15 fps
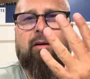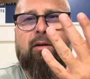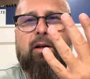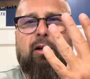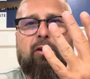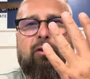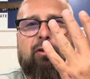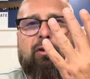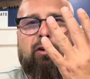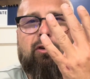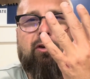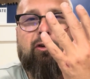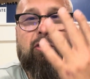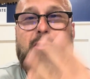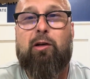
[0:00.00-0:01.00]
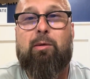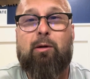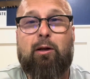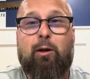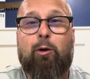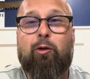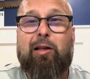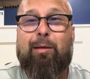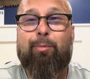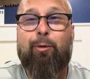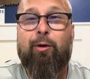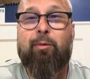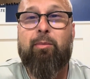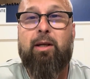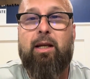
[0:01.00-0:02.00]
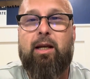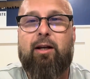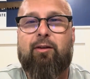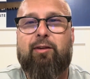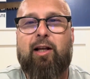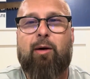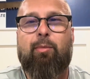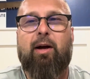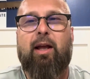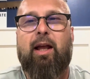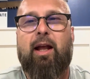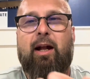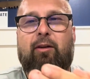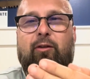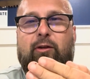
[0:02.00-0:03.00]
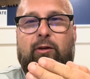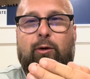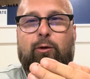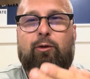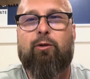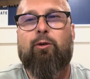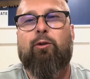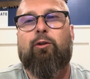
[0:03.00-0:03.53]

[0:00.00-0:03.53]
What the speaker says: it's such an extreme close-up on me because now my hand's closer.